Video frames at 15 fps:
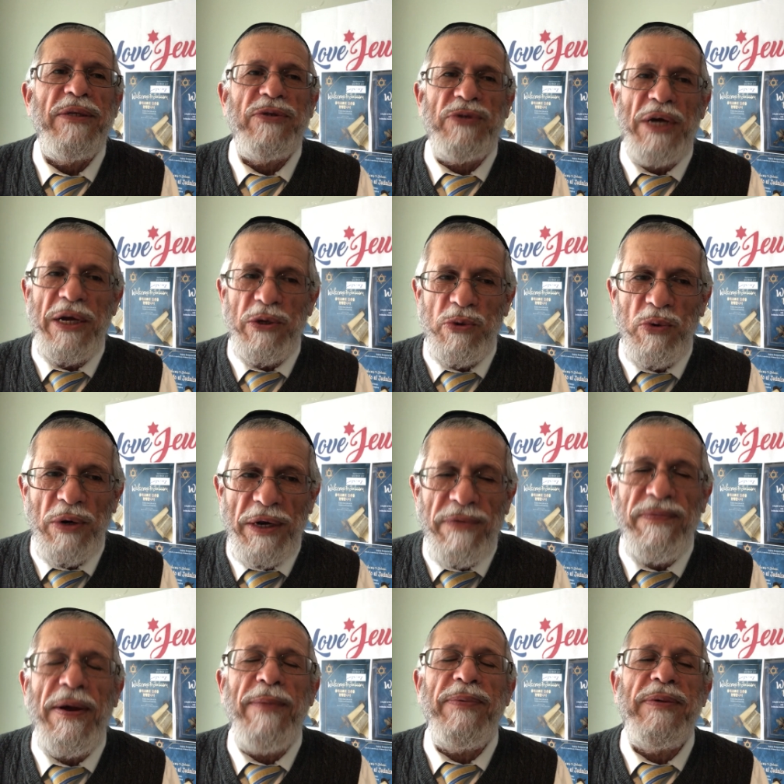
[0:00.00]
try to
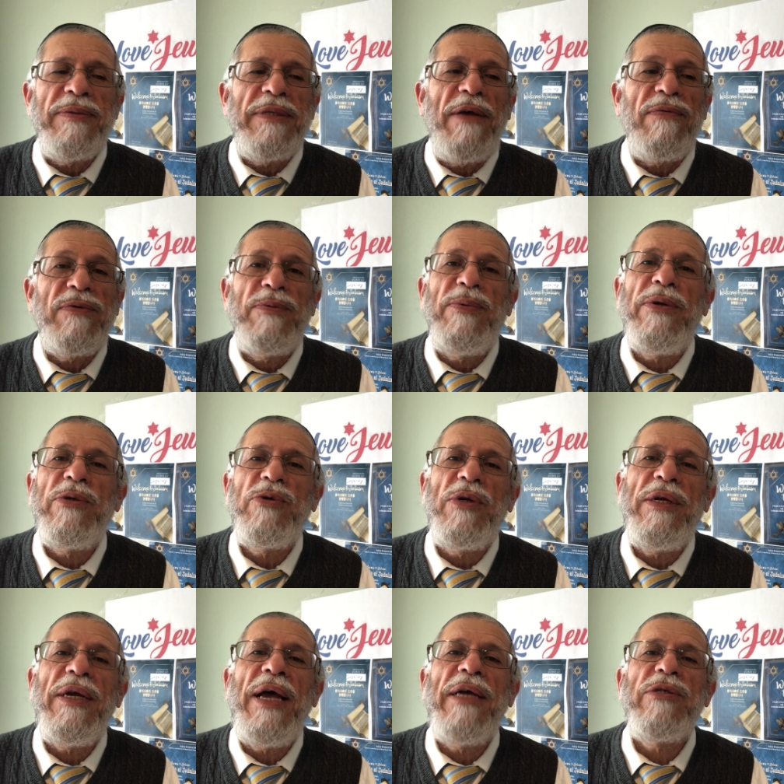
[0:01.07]
lift up himself
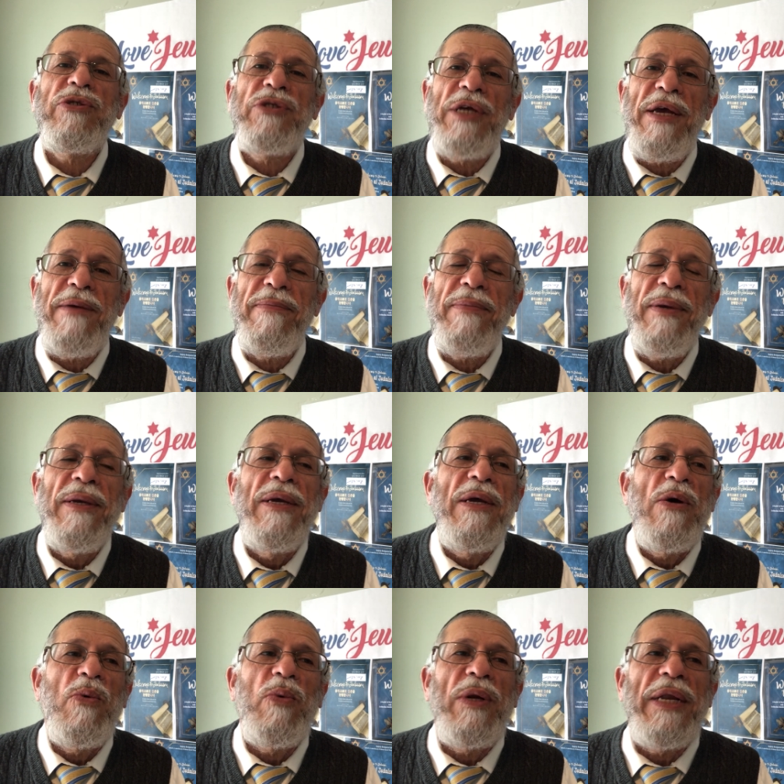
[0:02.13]
spiritually, Hashem
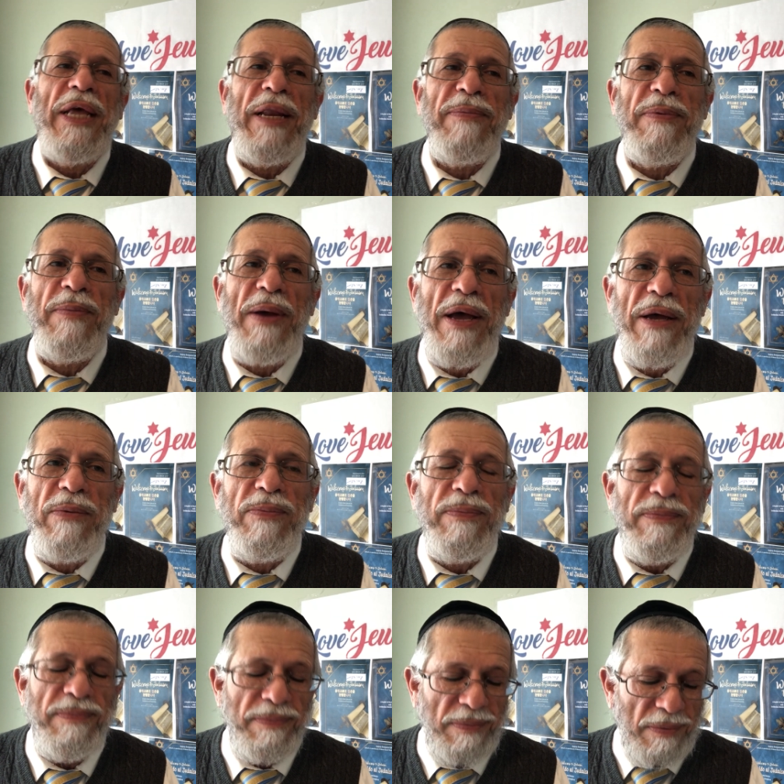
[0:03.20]
will help him up,
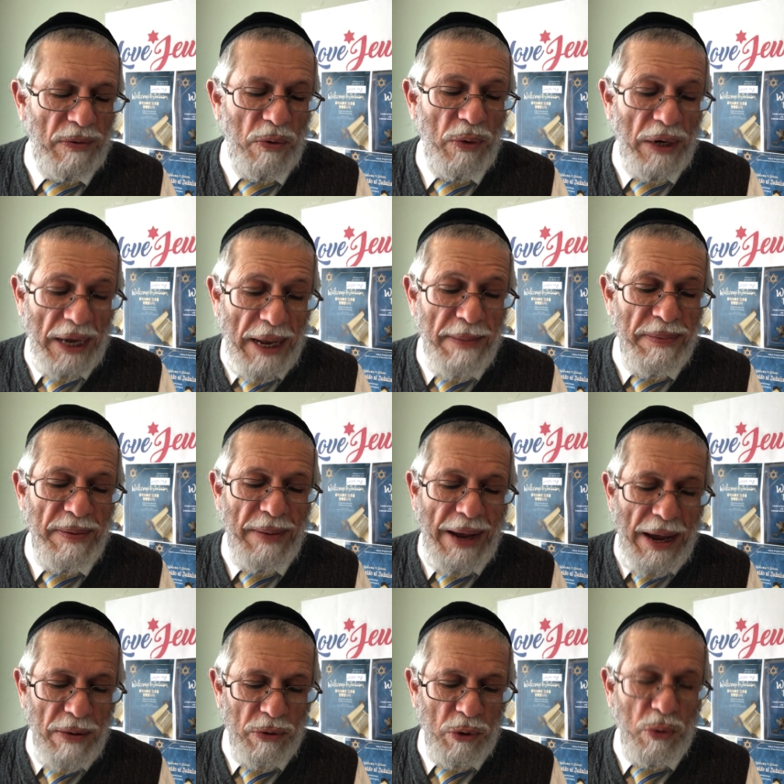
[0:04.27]
will help him
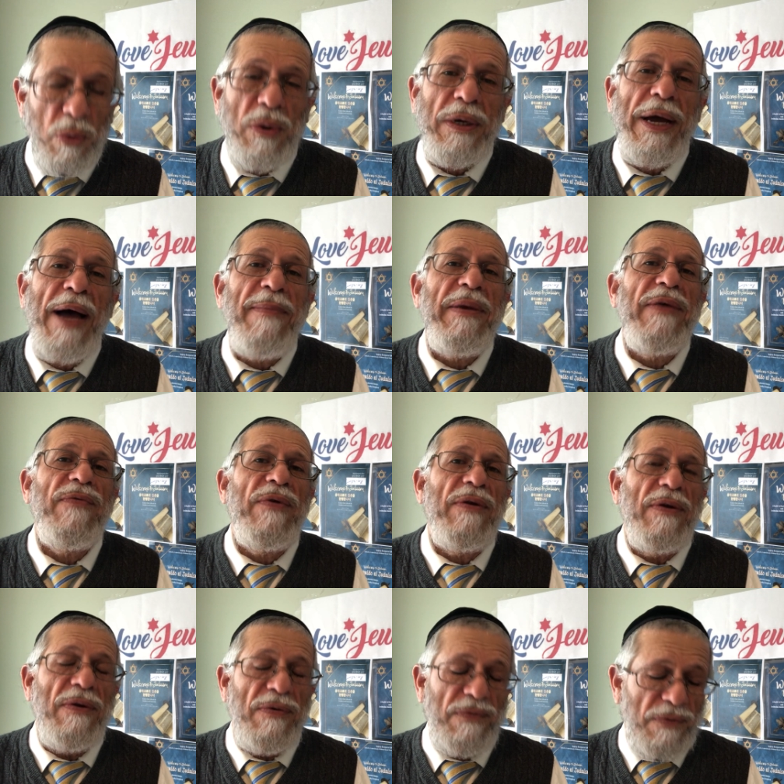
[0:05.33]
out to come
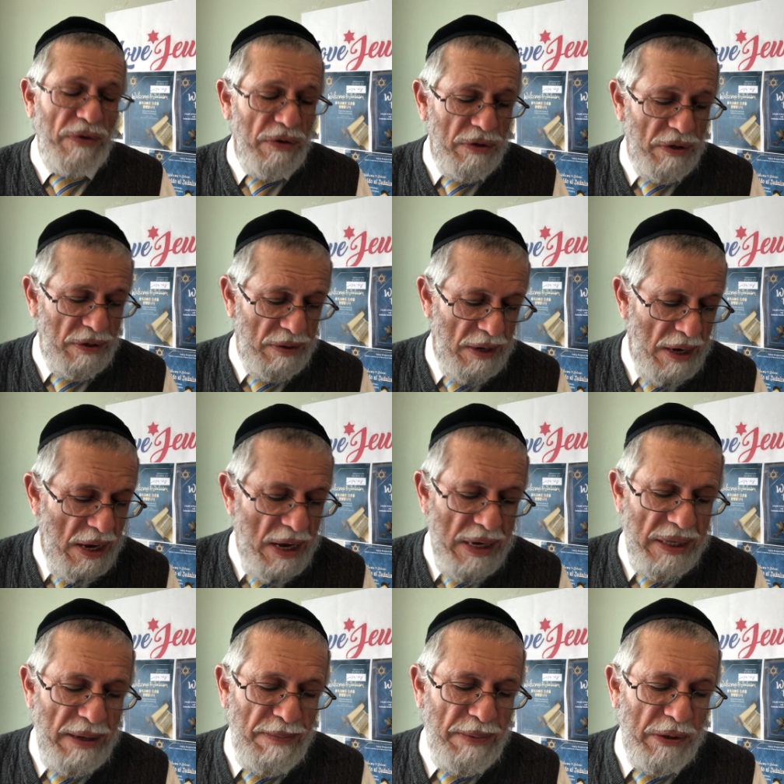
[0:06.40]
even further.
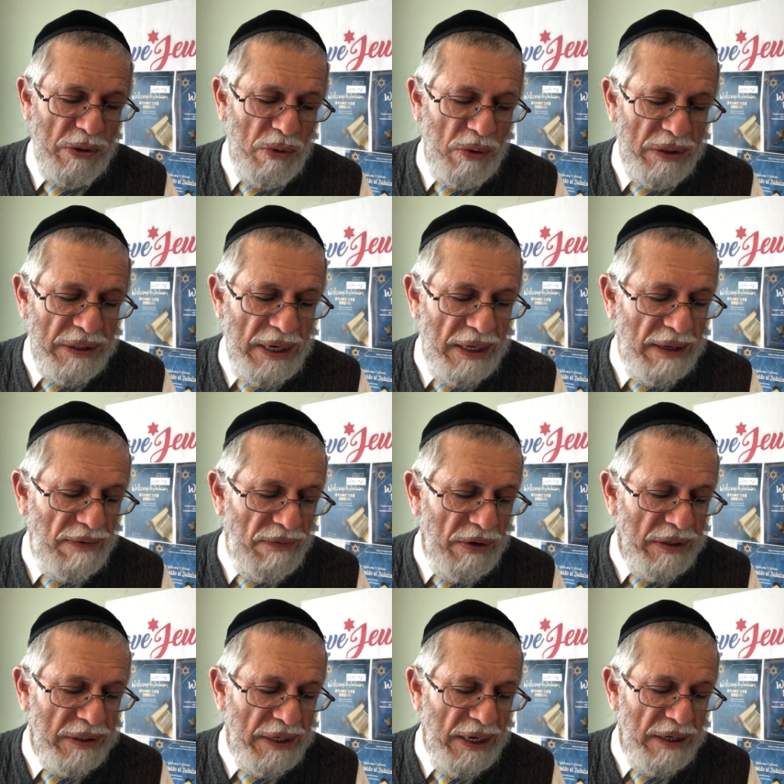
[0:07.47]
The Pasuk said, the
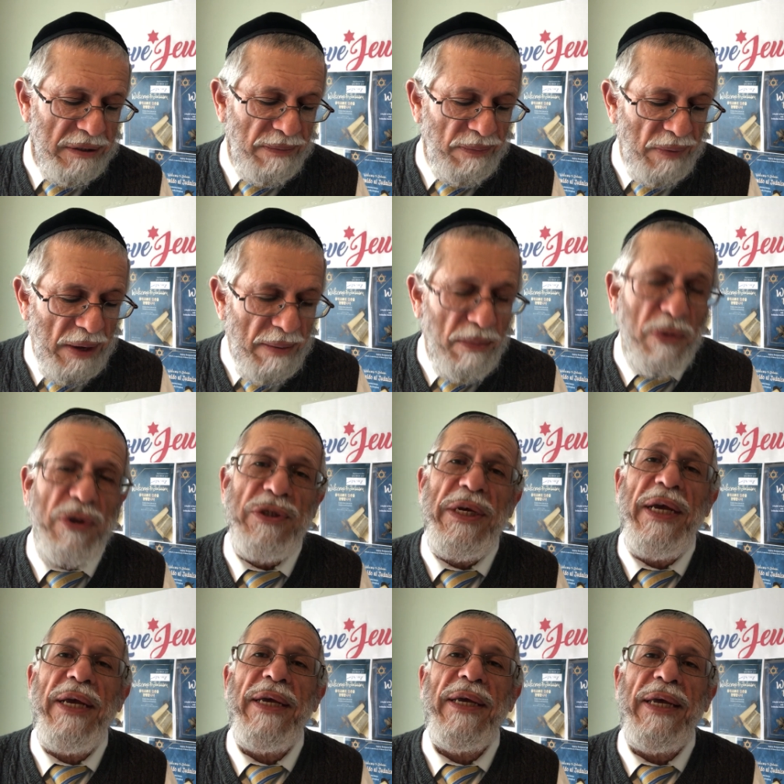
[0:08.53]
verse says,
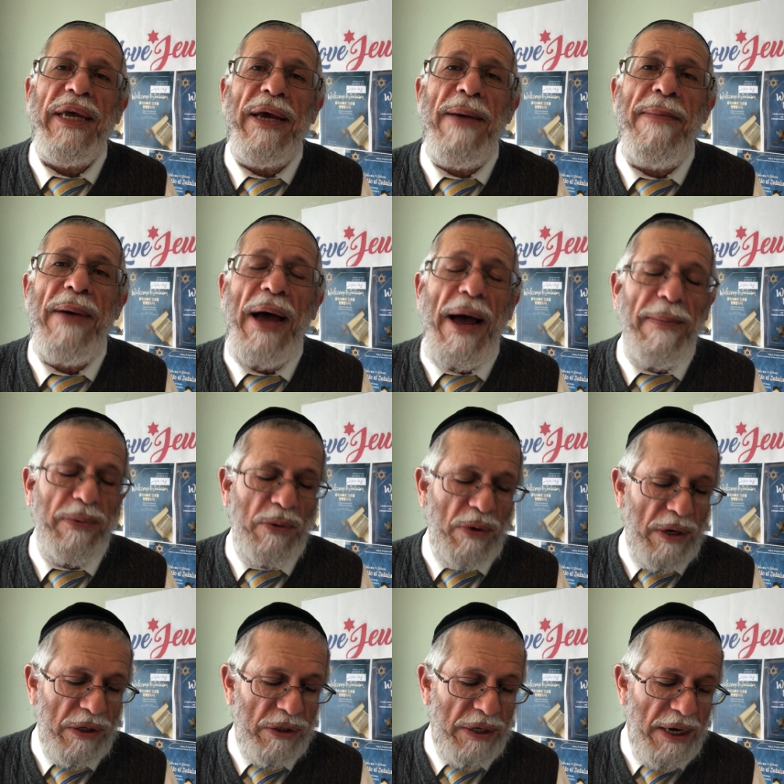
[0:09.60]
Moshe came up to
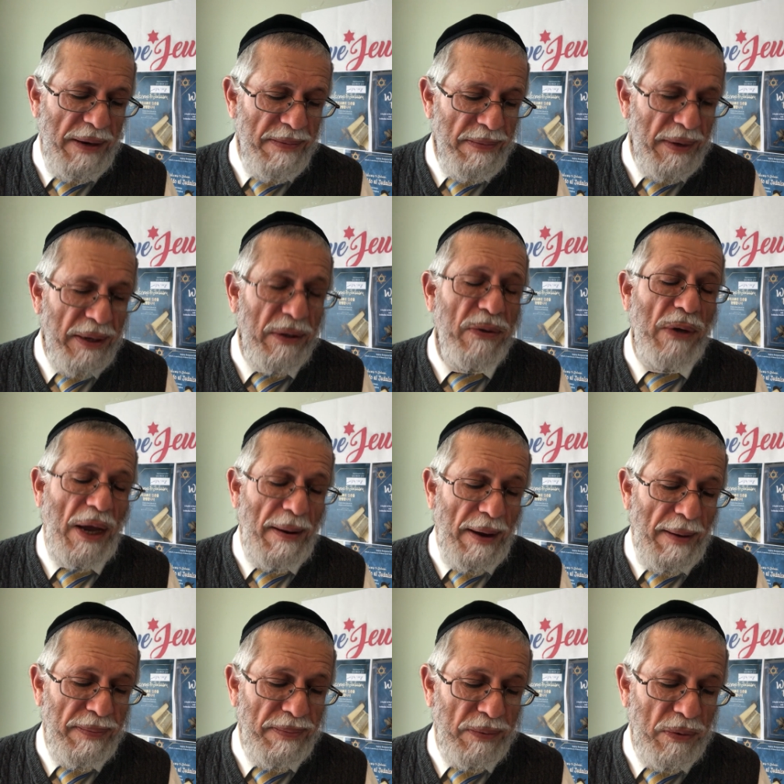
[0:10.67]
Hashem, uh,
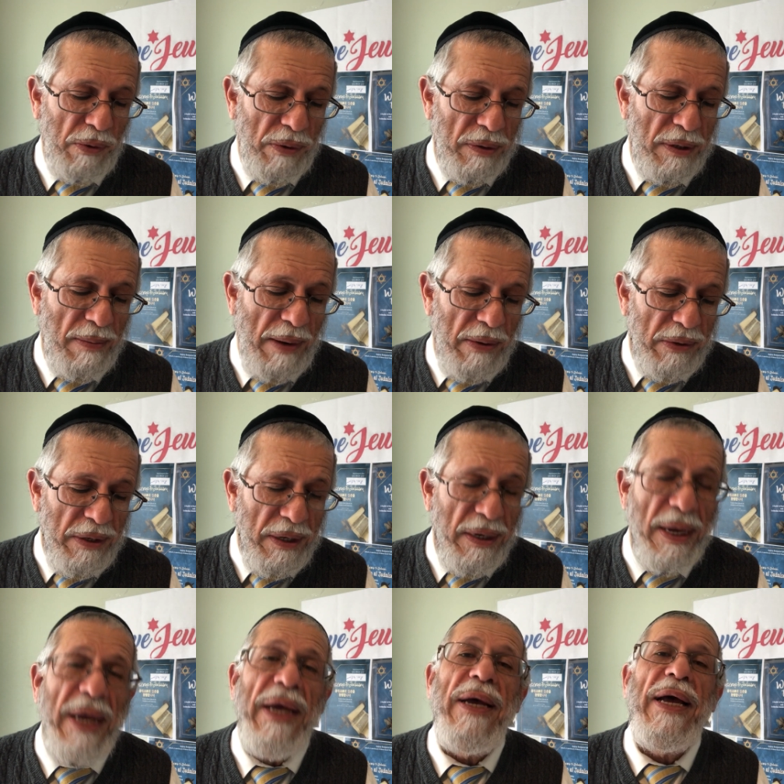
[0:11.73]
up to the mountain,
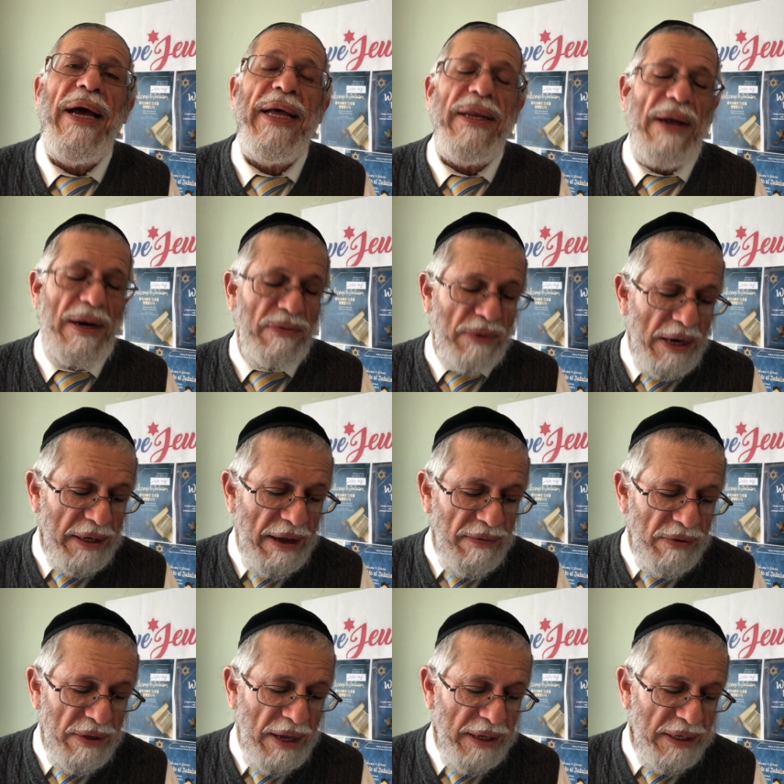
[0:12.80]
and right
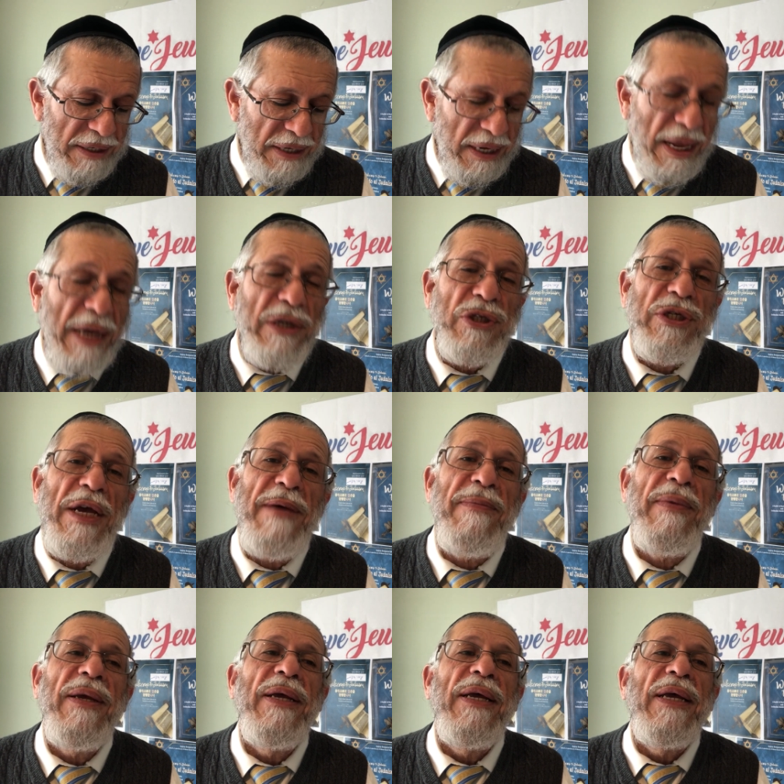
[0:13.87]
after that he said Hashem